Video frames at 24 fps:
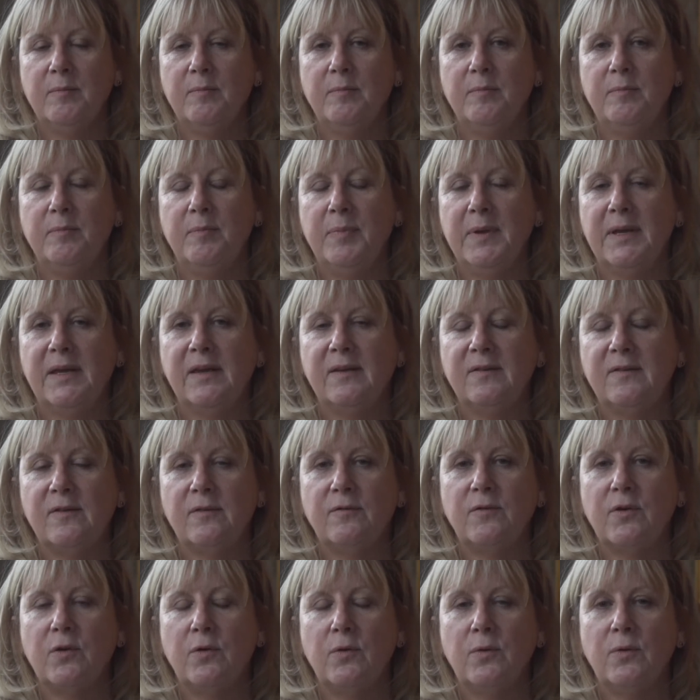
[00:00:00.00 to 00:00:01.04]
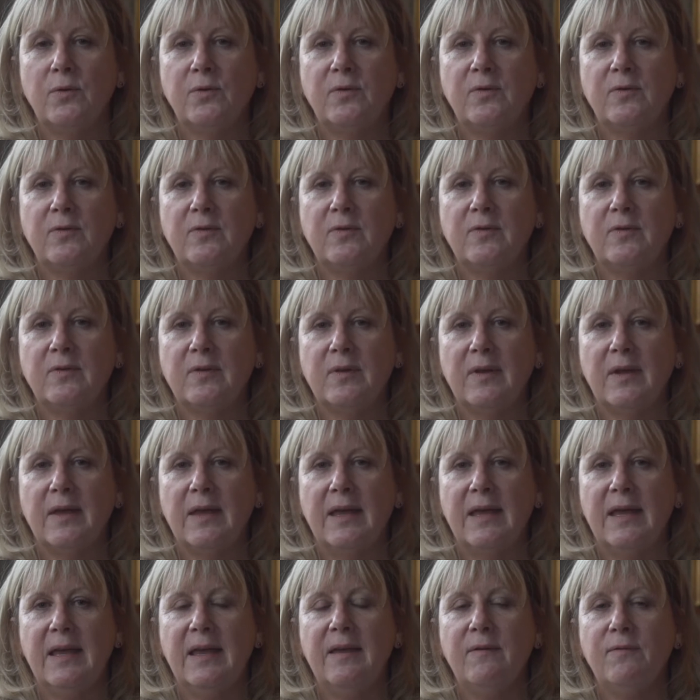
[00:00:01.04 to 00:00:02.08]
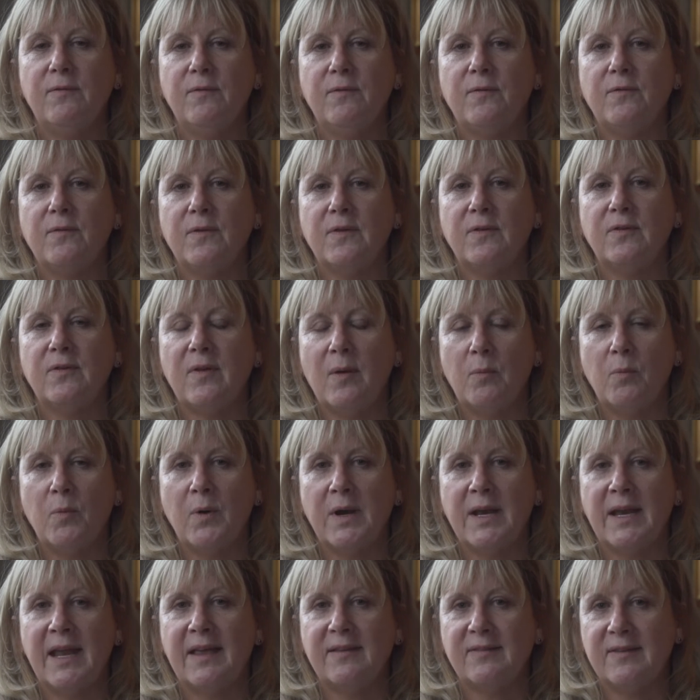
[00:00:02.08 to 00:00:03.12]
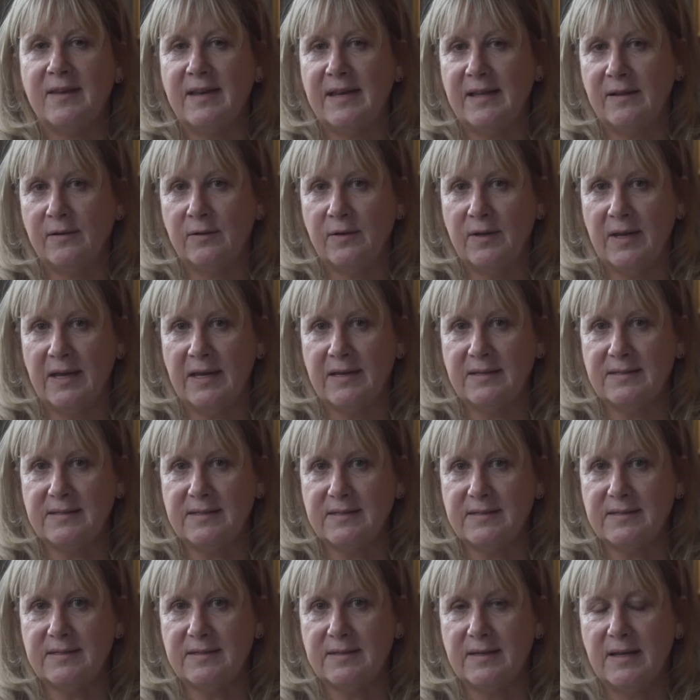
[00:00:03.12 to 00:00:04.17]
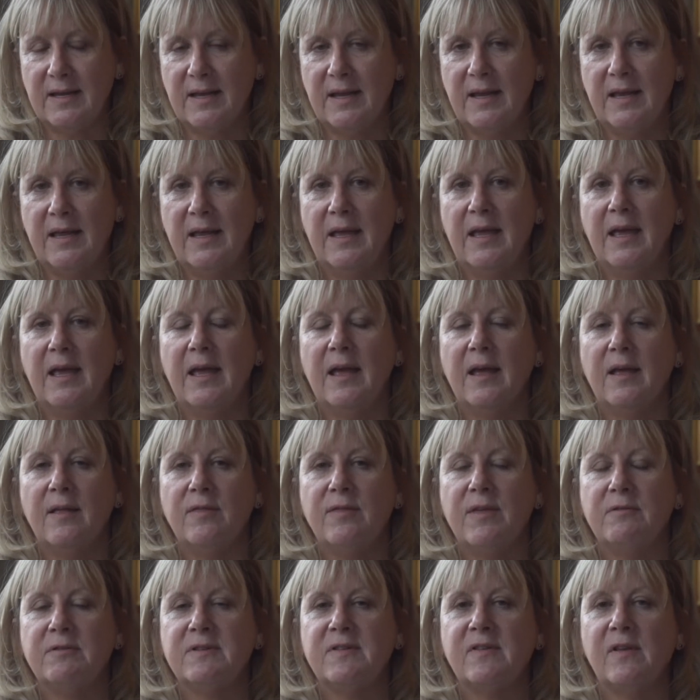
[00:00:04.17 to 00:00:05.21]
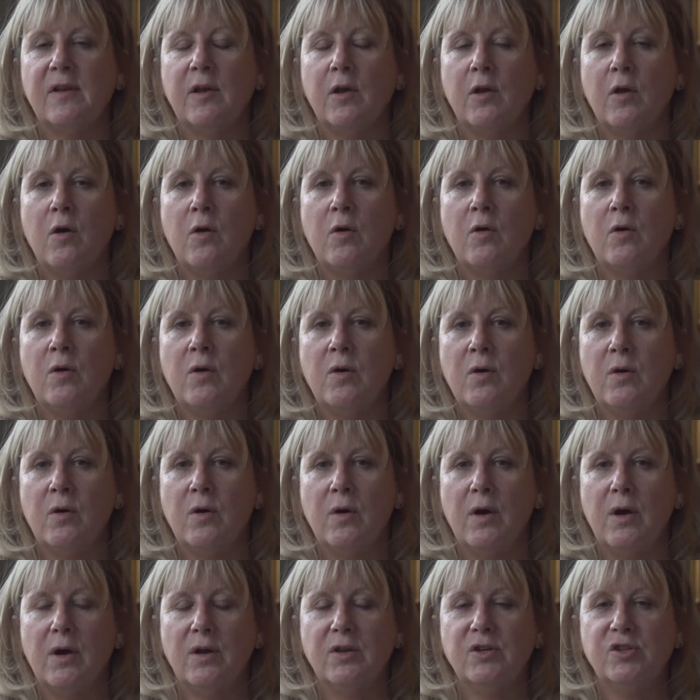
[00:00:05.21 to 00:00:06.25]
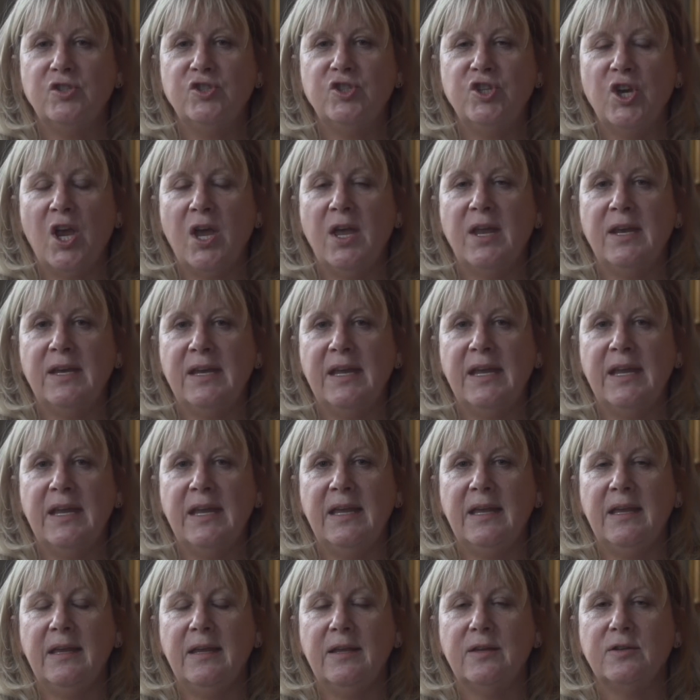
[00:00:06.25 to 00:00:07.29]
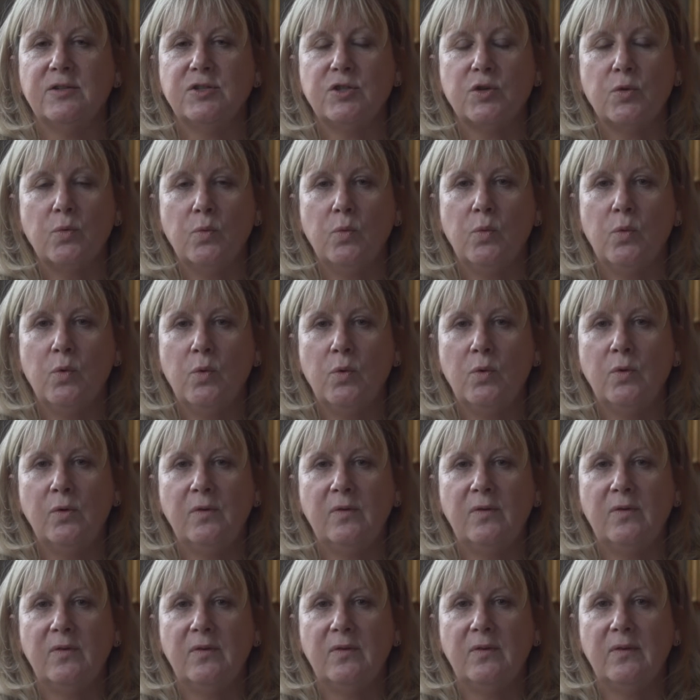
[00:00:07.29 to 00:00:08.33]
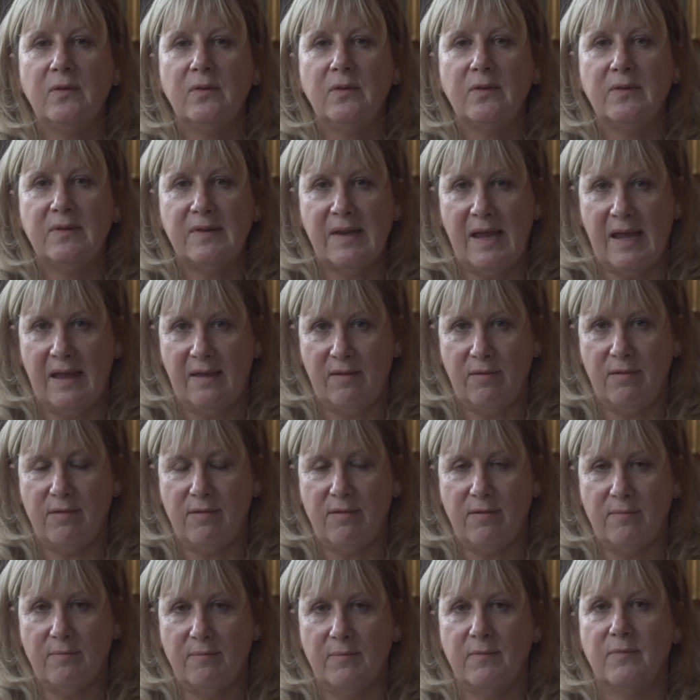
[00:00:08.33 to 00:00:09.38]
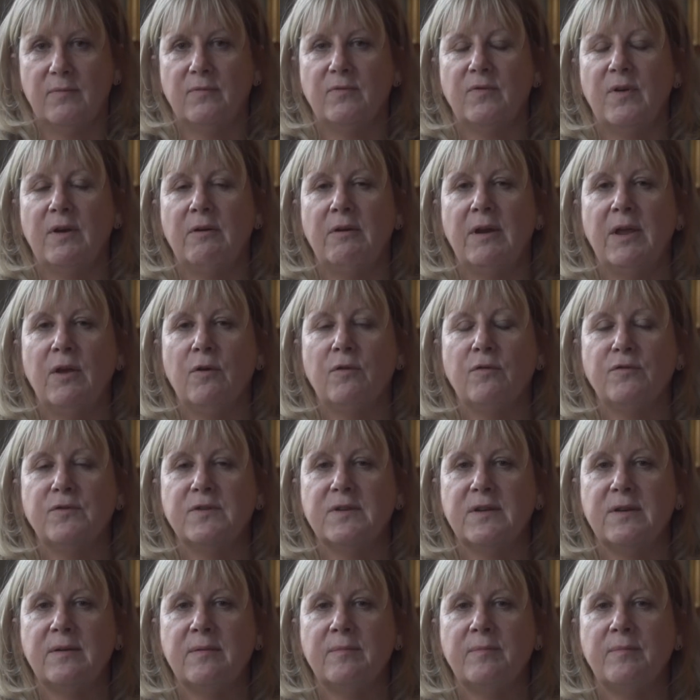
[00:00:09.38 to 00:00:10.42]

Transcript: Because of course, if someone has an illness, there is a long journey towards death very often.